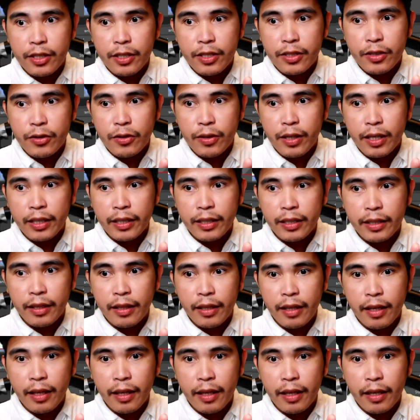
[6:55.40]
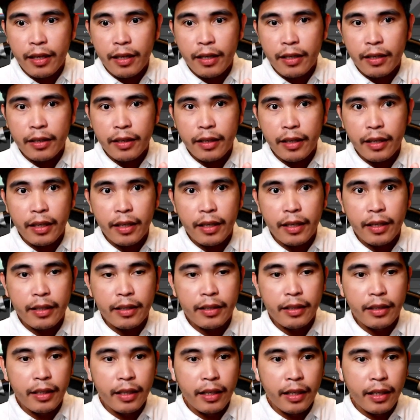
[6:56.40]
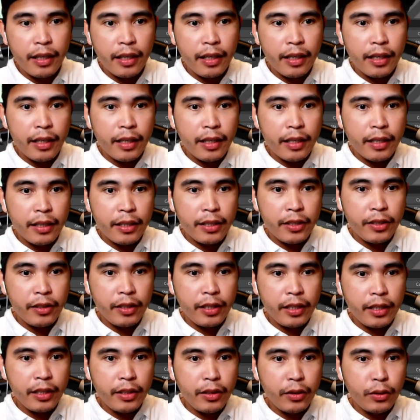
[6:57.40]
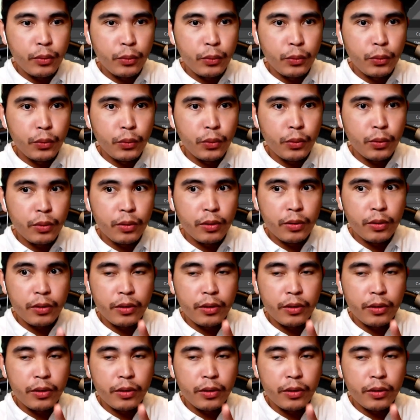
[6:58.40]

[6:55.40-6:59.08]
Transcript: just drag it there, and you need to,